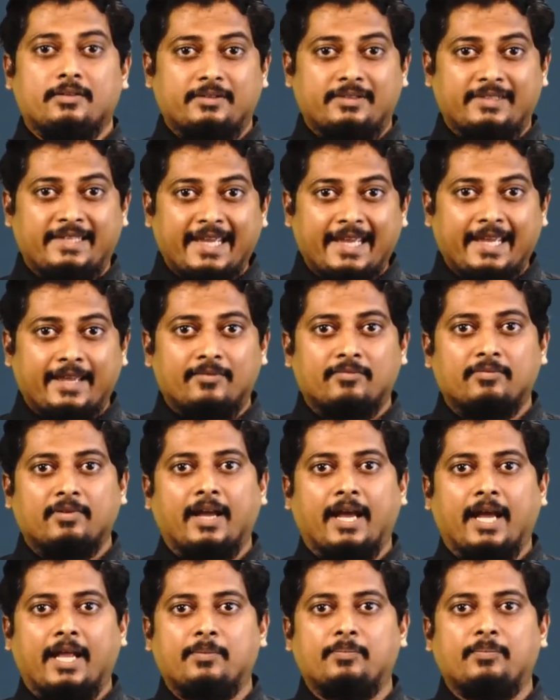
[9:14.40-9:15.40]
Dave
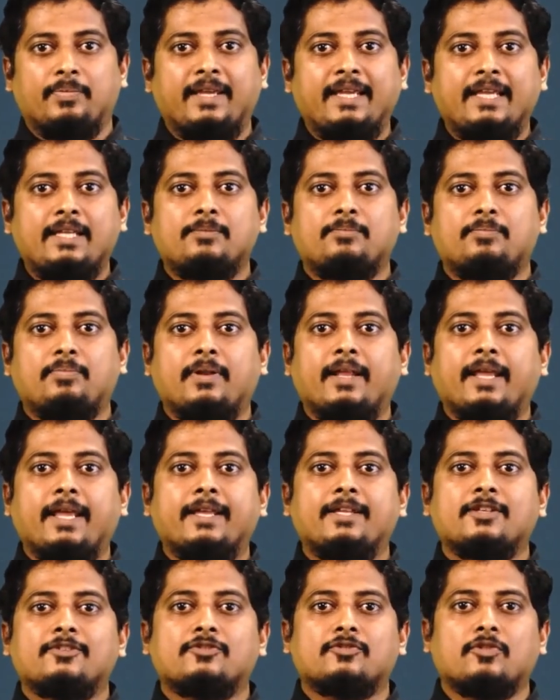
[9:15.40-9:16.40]
had been
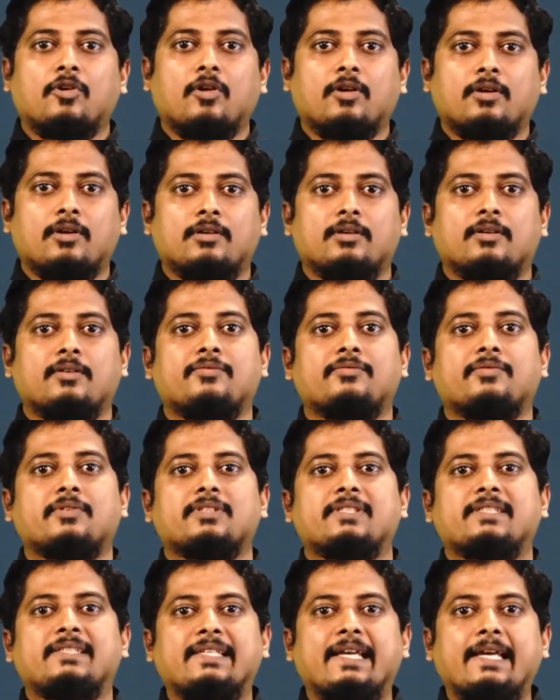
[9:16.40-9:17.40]
playing soccer
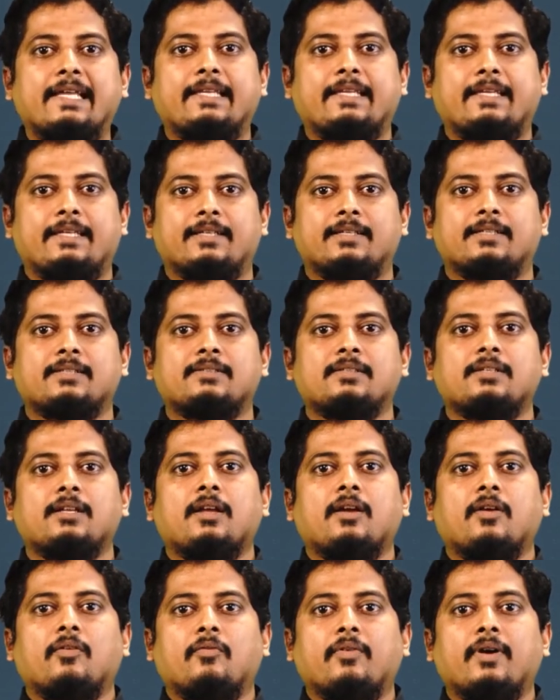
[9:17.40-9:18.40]
for 10 years
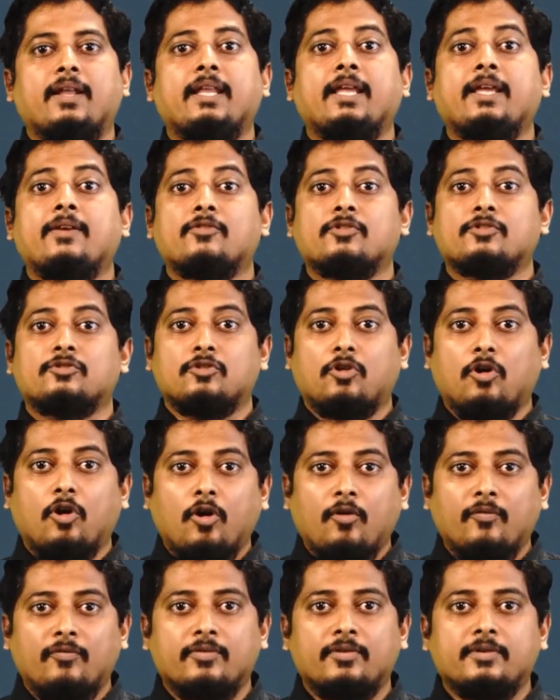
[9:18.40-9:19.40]
when he was
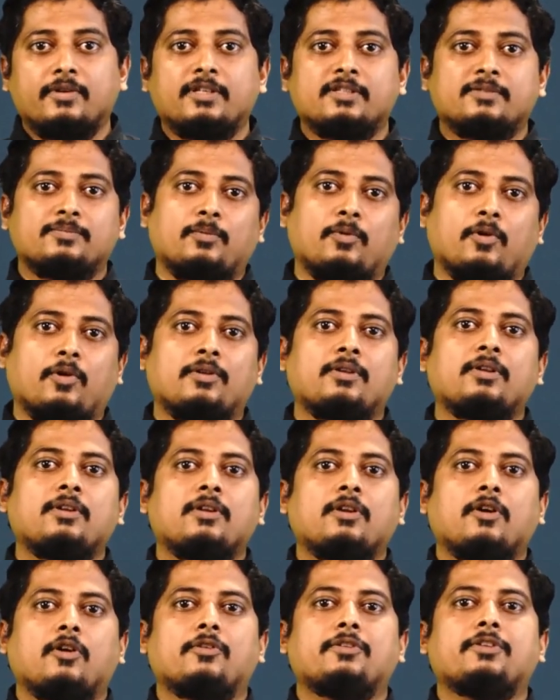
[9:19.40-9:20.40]
offered a spot
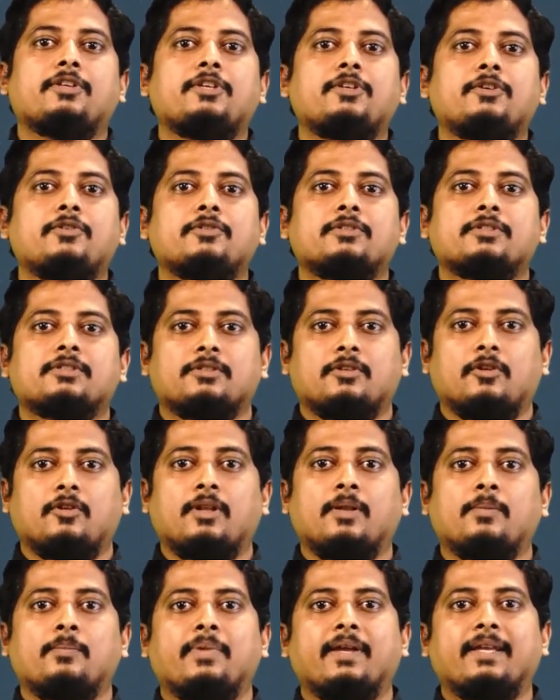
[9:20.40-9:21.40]
on the US
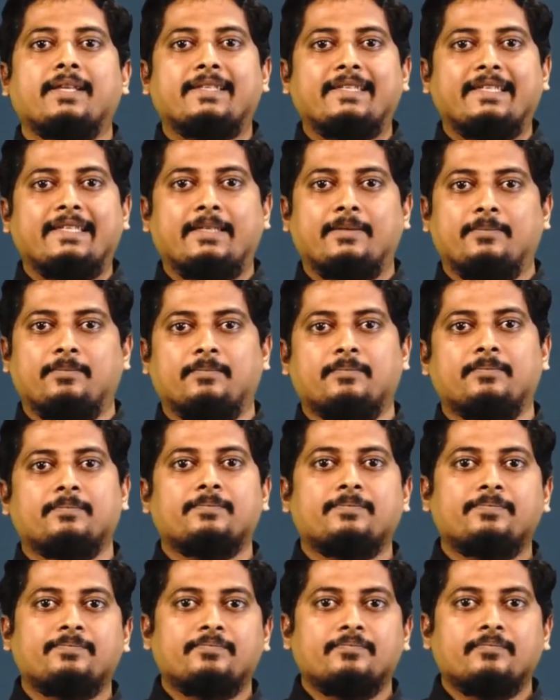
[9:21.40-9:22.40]
Olympic team.
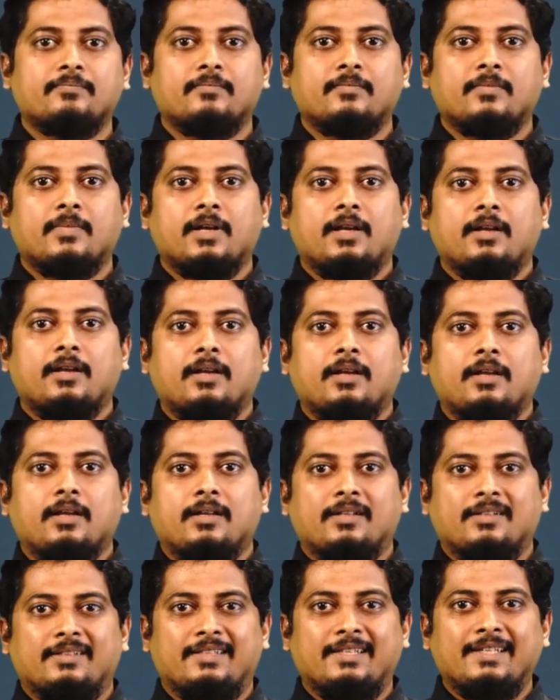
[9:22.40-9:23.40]

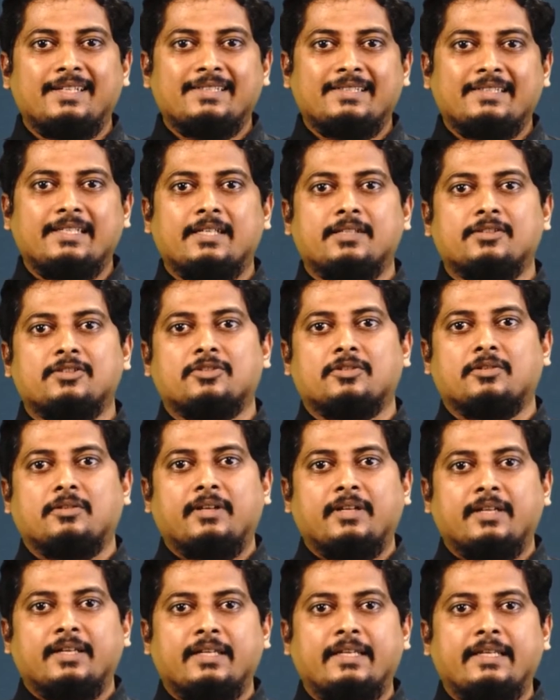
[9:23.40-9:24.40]
This tense
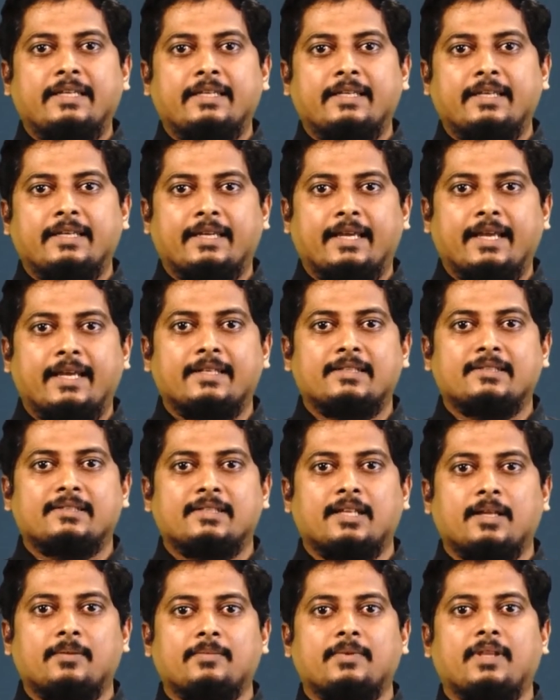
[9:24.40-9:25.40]
clearly indicates
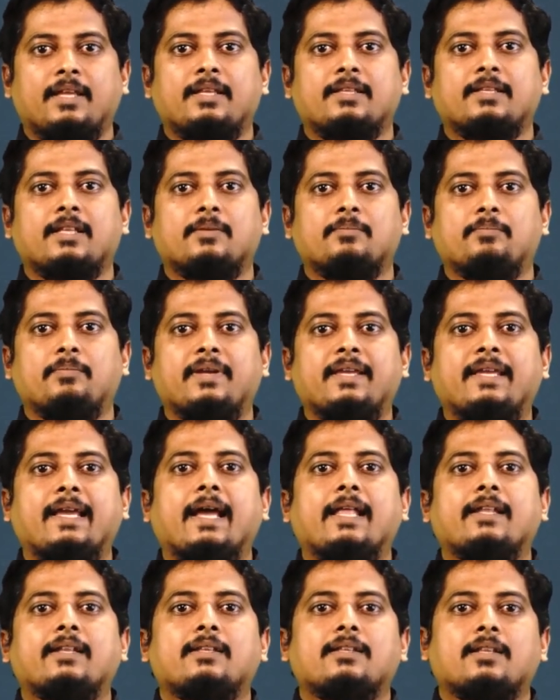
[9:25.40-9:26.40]
something that
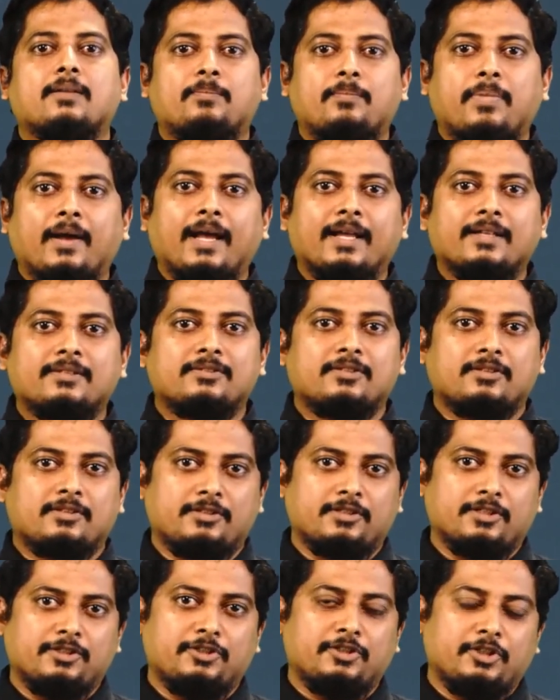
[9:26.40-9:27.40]
began in the past,
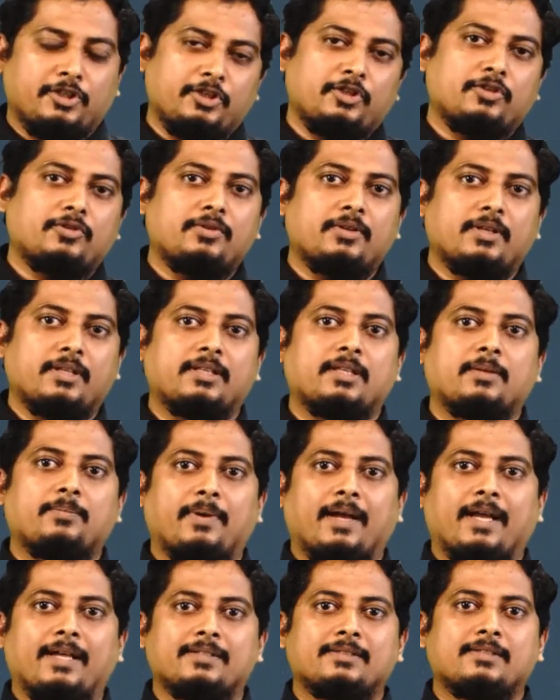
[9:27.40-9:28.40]
continued in the
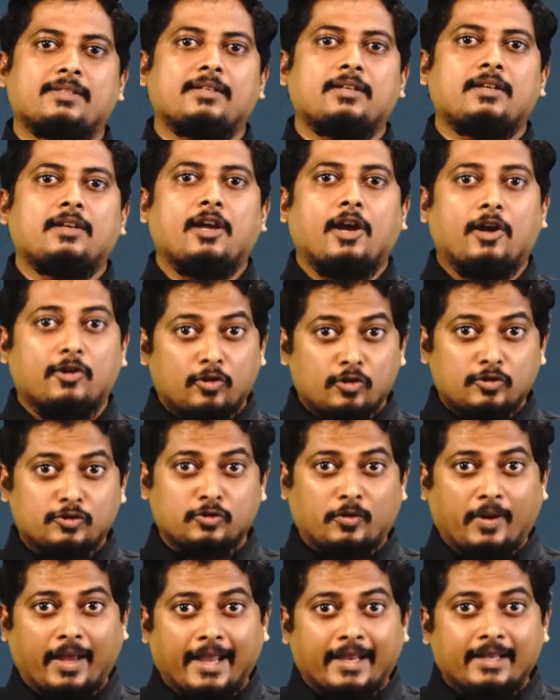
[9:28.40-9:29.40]
past, and
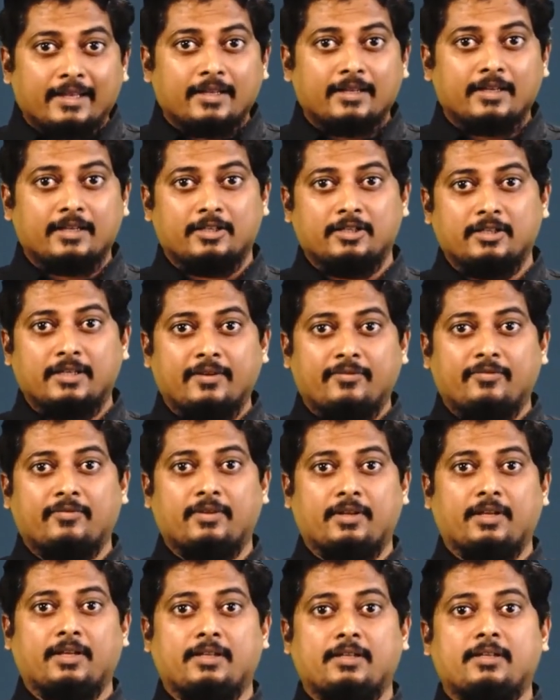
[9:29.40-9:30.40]
also ended at a
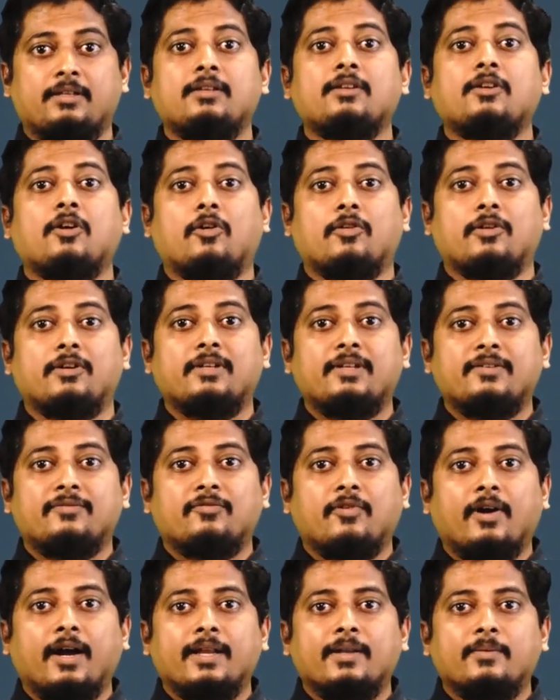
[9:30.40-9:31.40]
definite or a
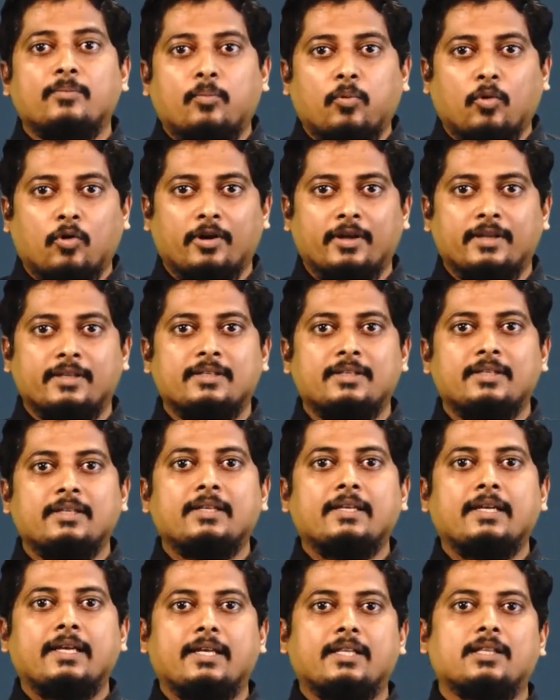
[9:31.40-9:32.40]
defined point
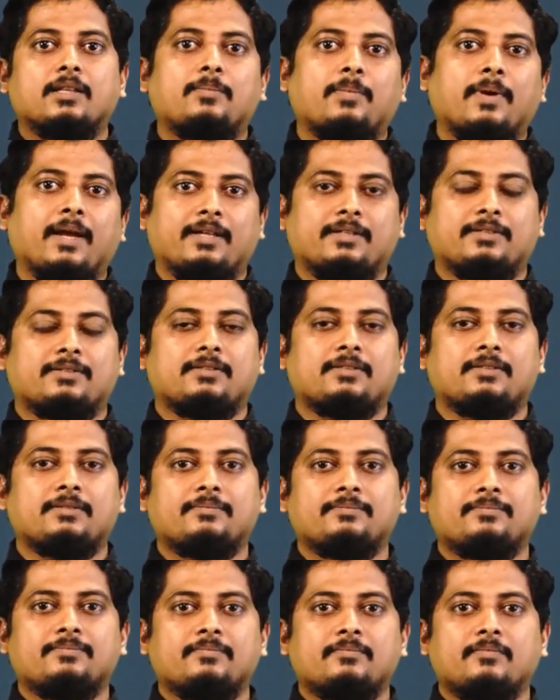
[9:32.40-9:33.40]
in the past.
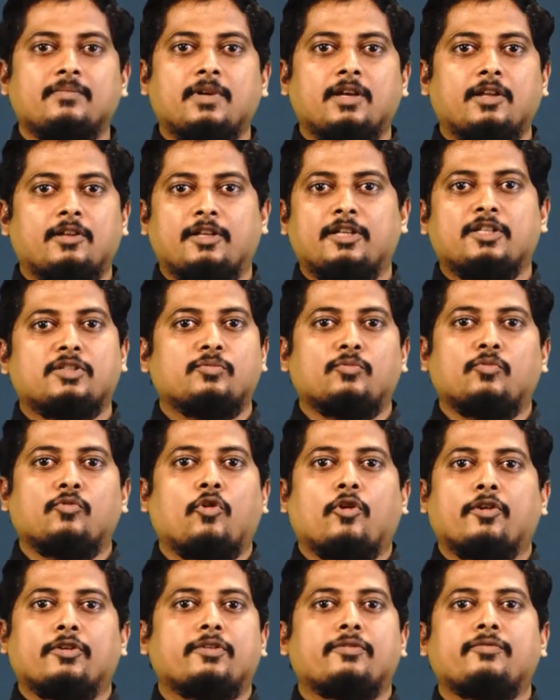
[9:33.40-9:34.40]
Let's move
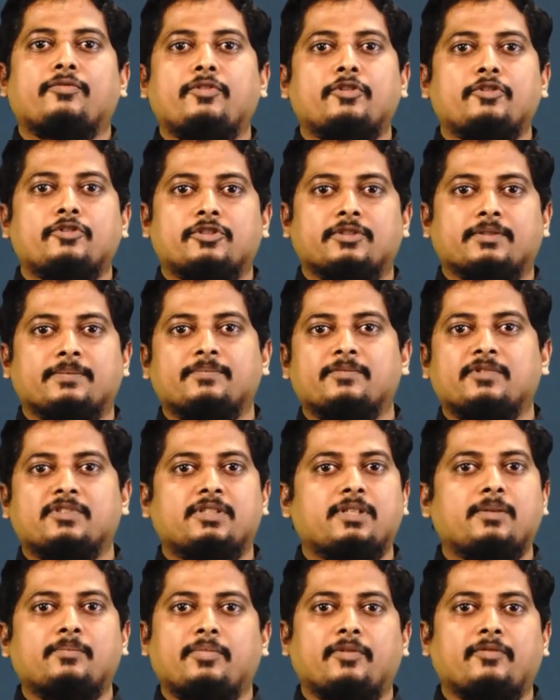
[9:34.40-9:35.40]
on to future,
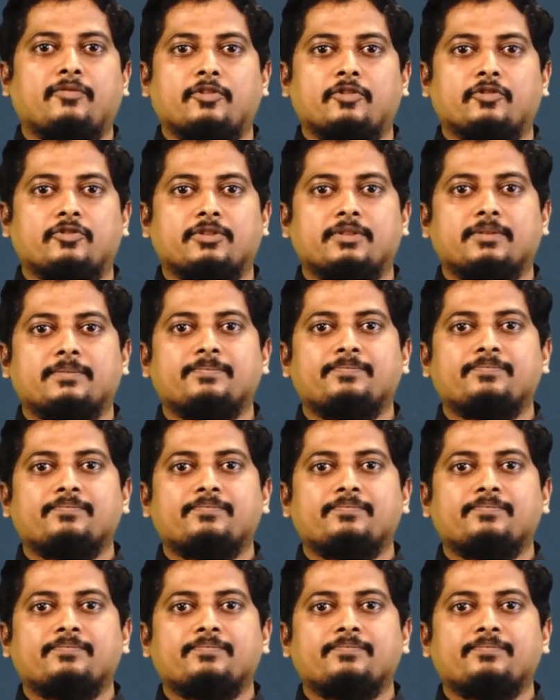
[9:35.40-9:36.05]
simple future.